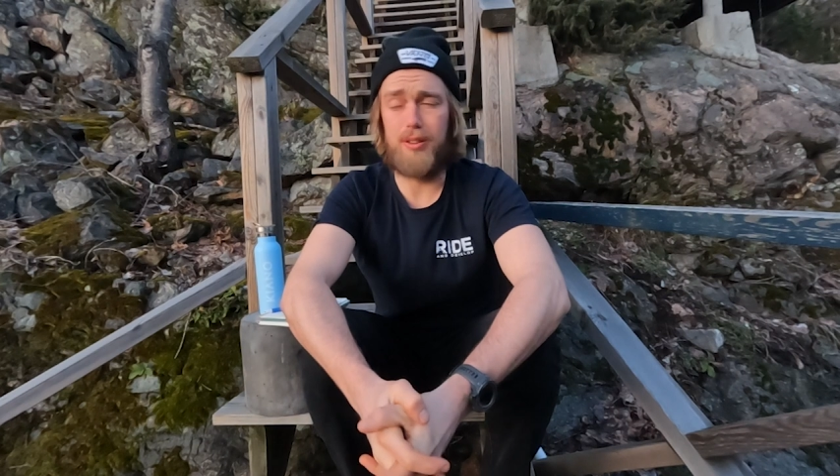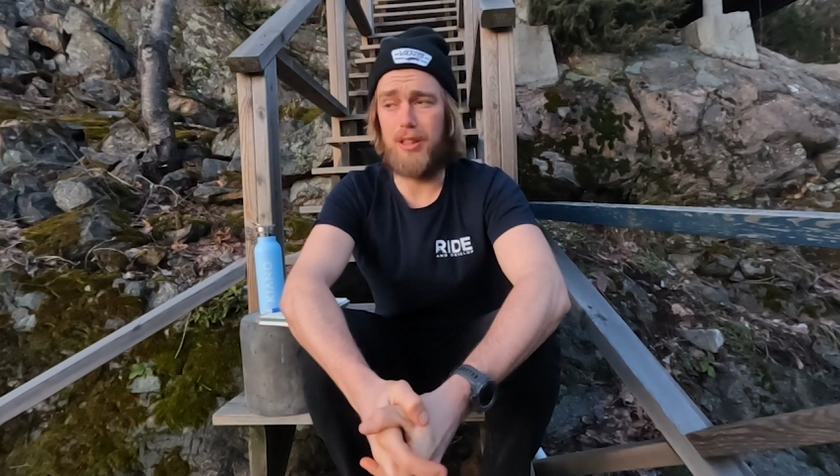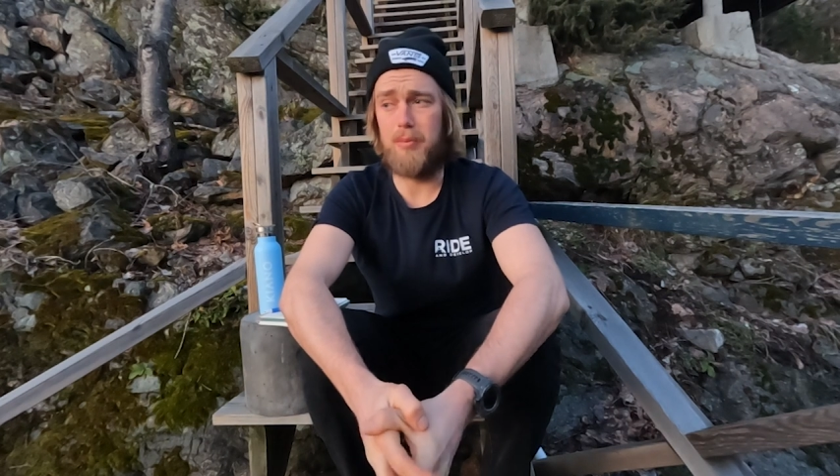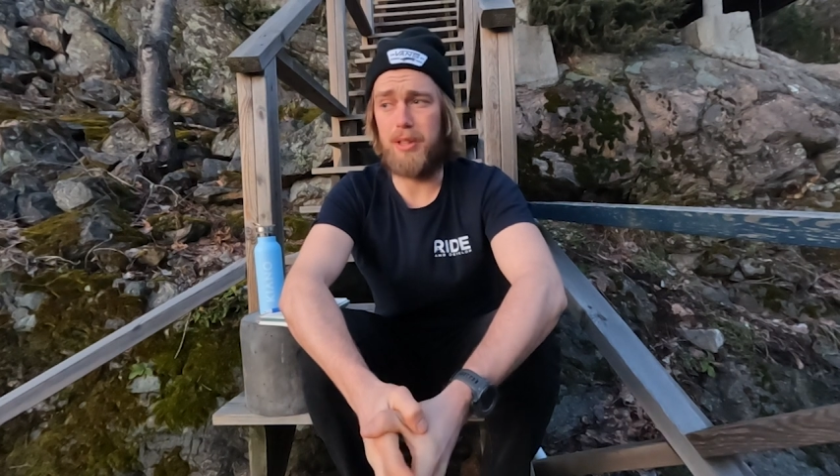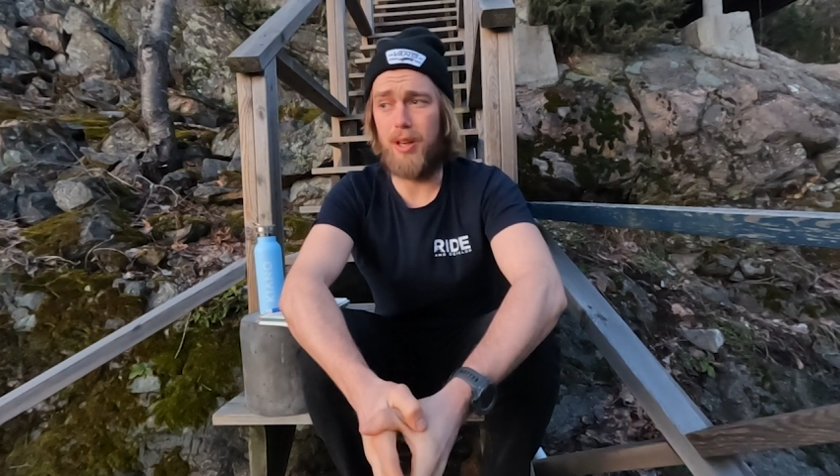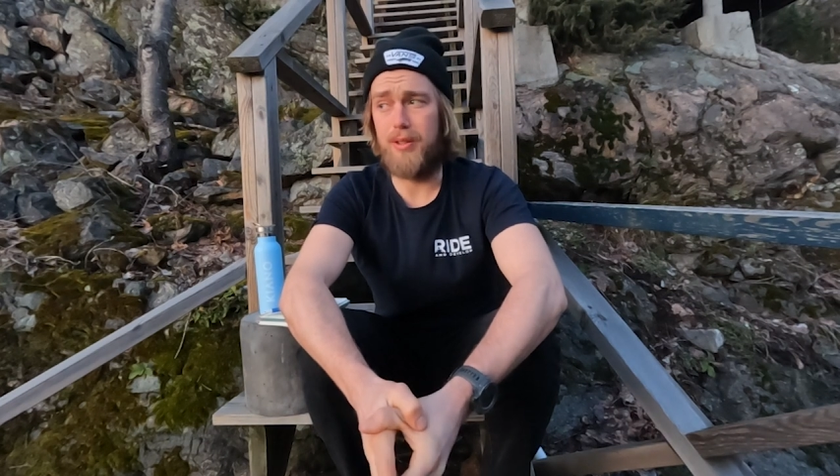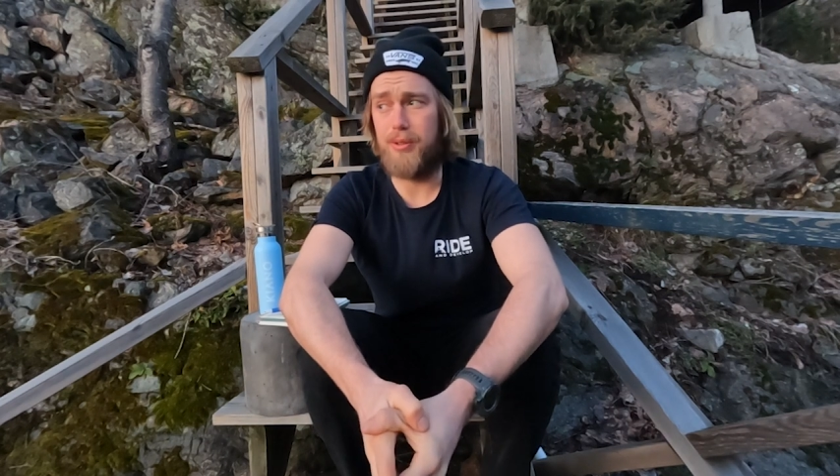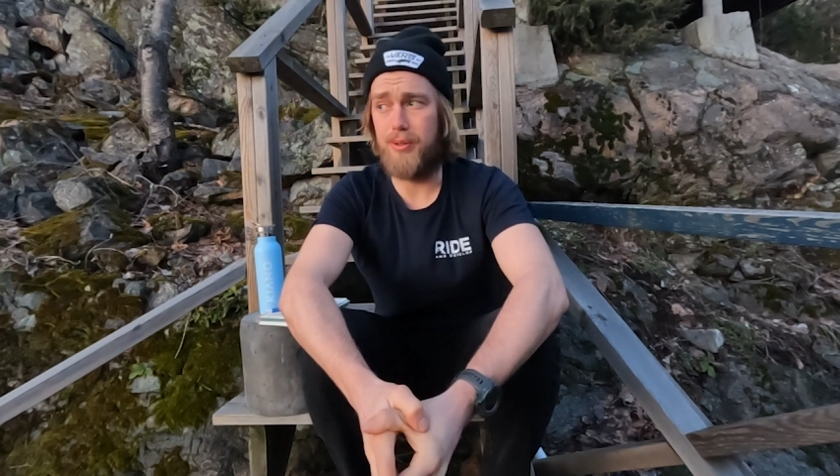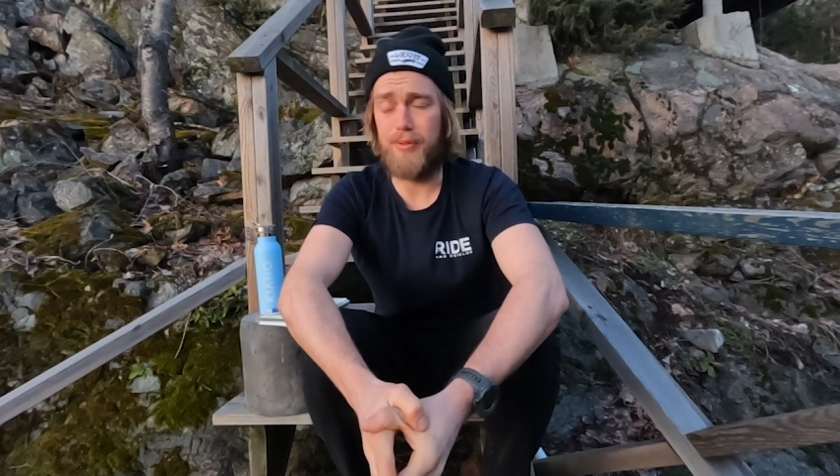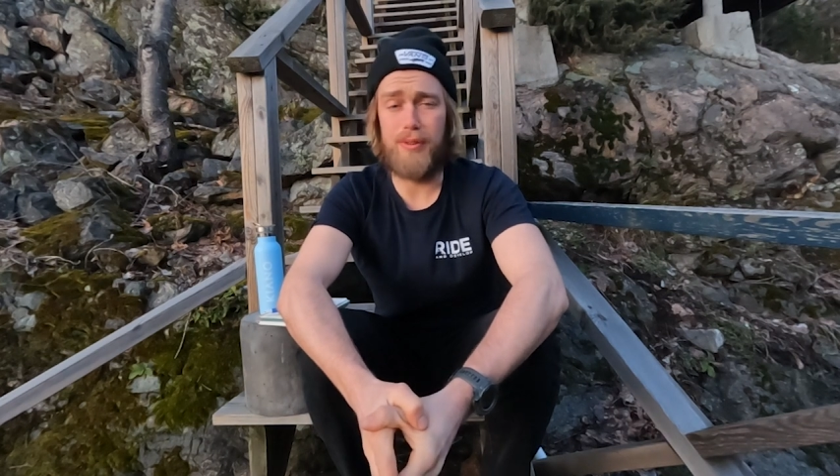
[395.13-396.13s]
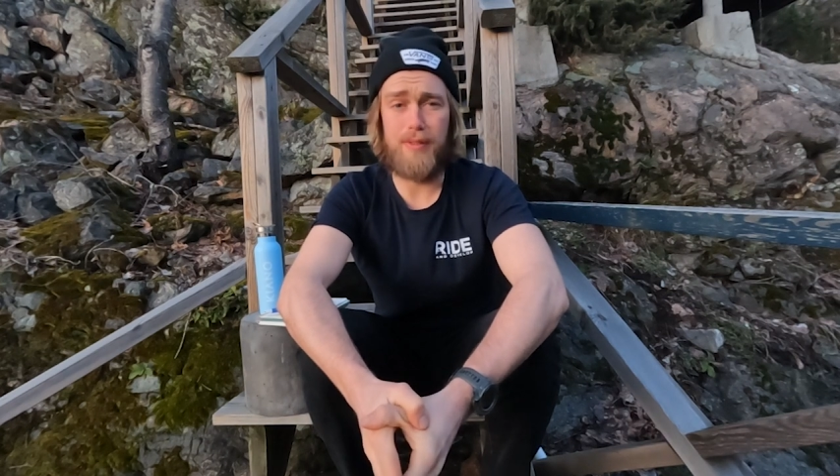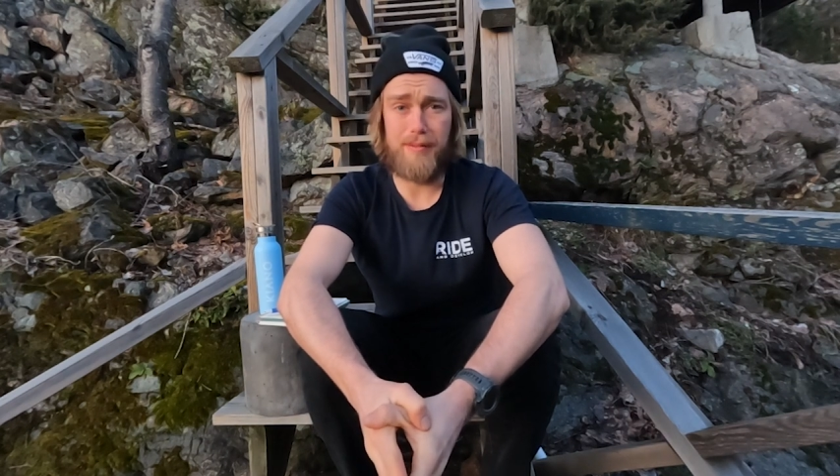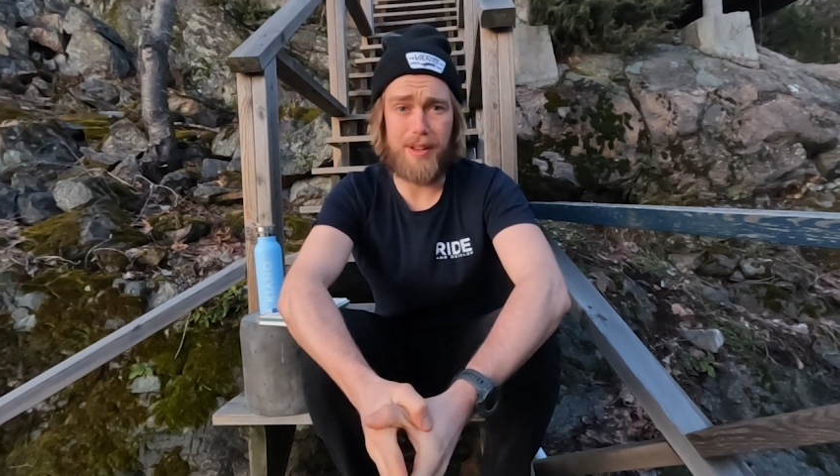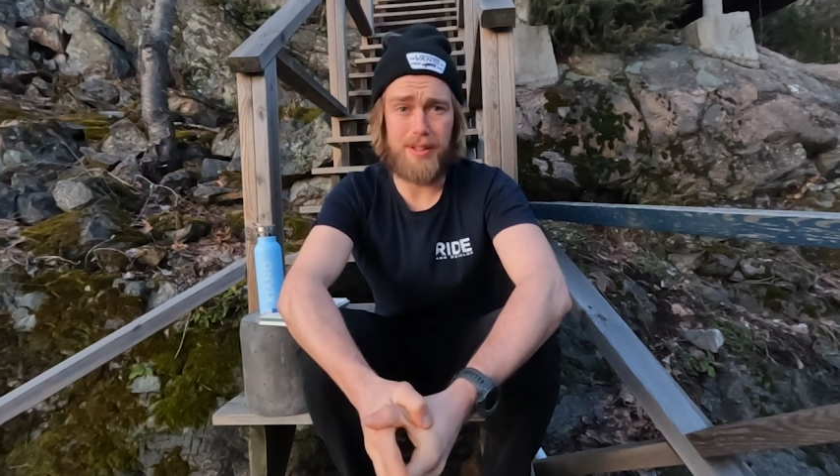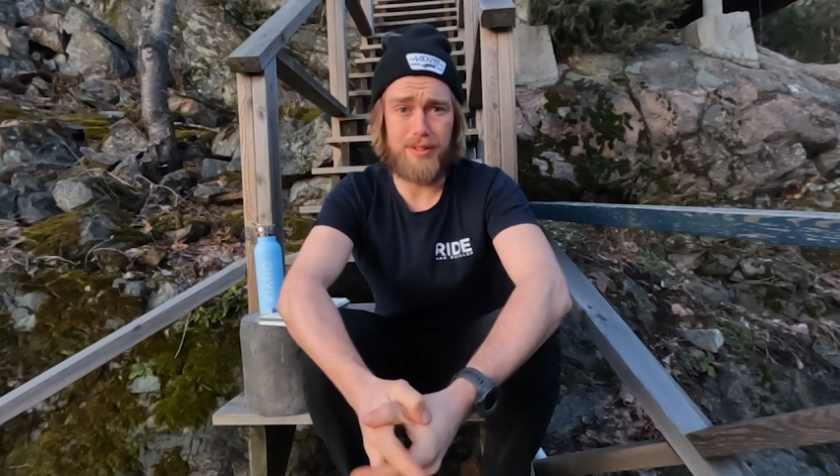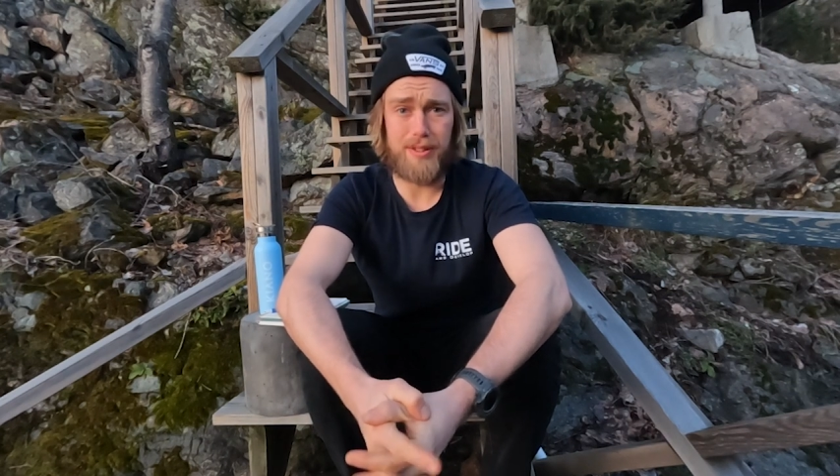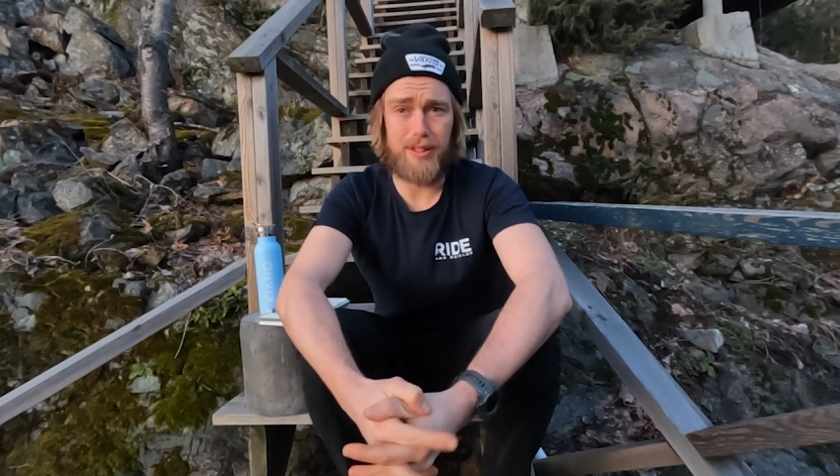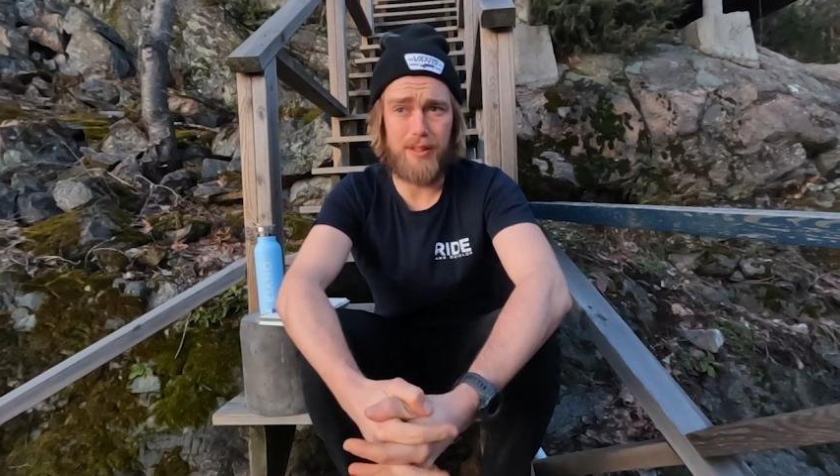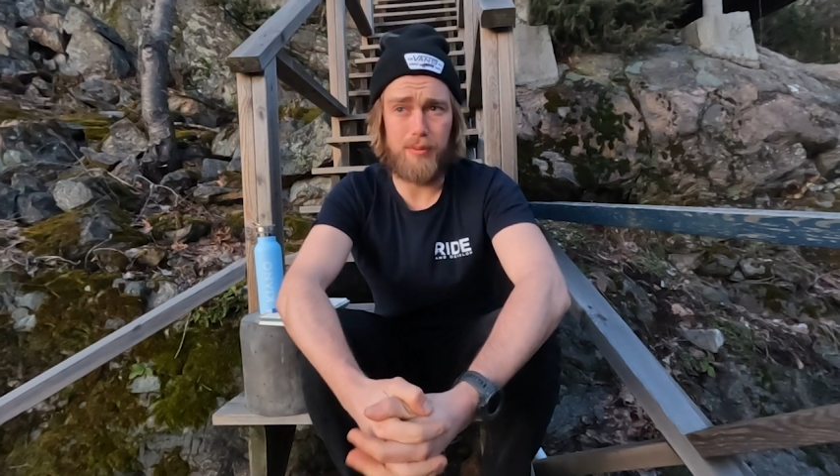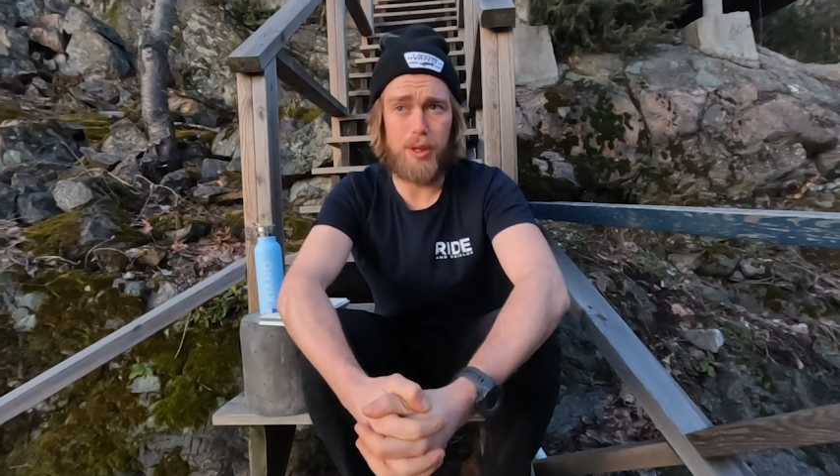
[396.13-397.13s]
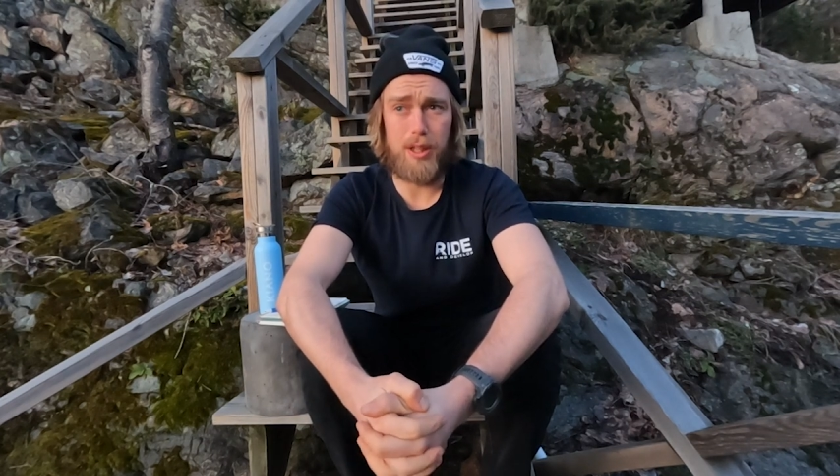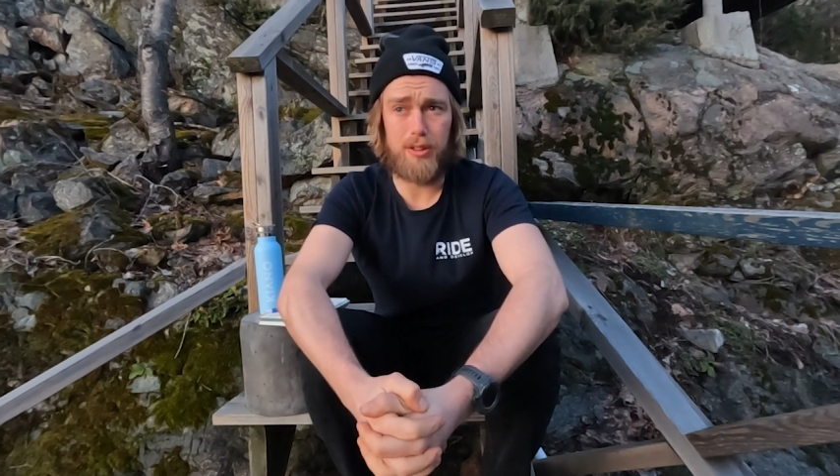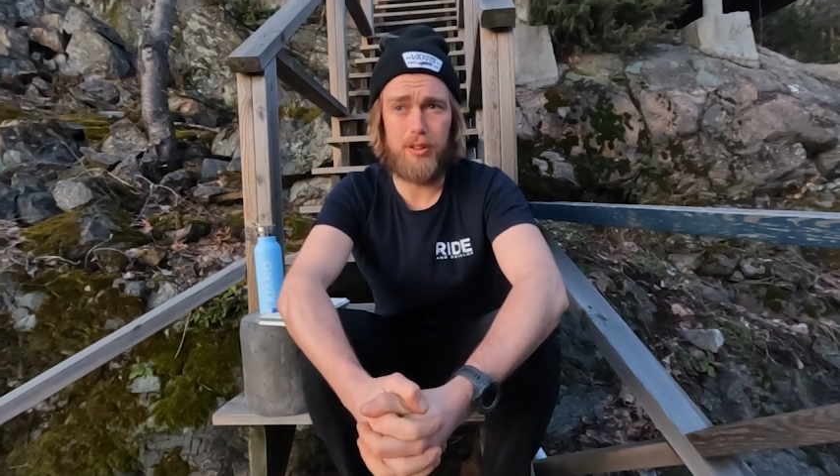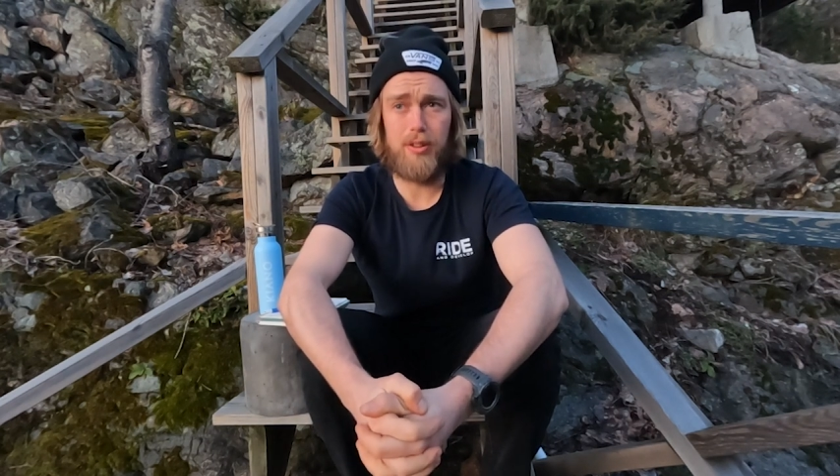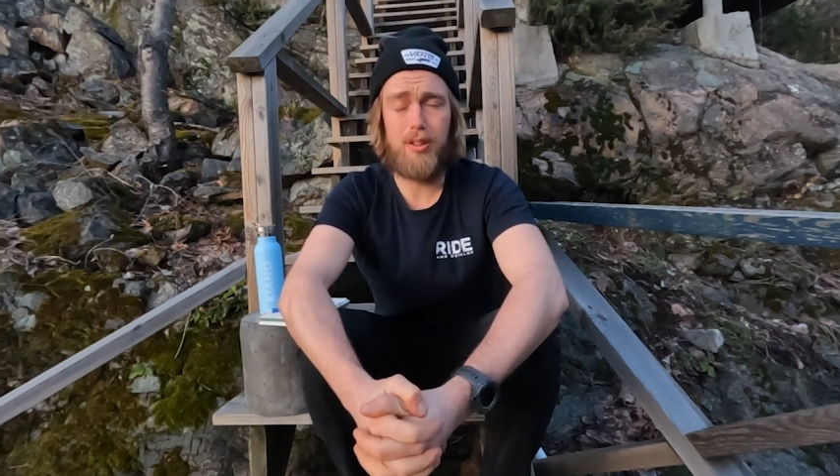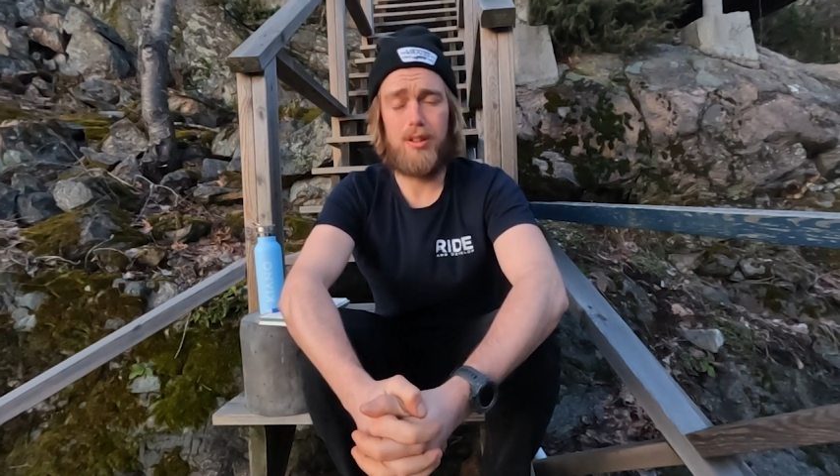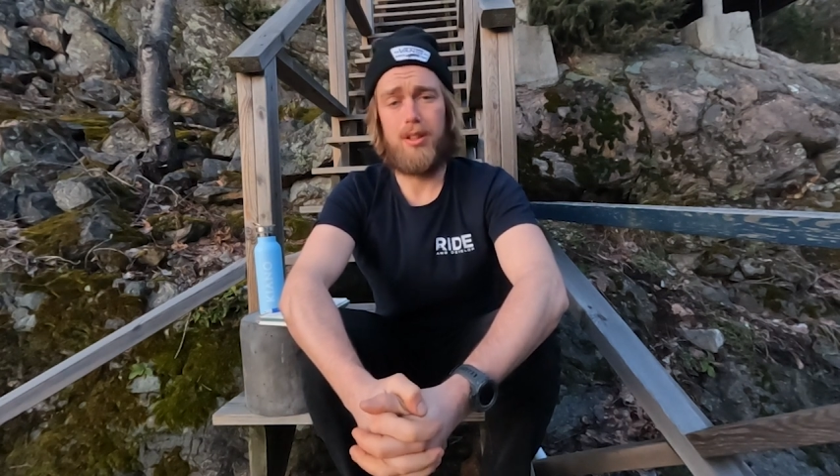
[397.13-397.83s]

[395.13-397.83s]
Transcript: I'm going to be going to a few of their venues that they've worked on,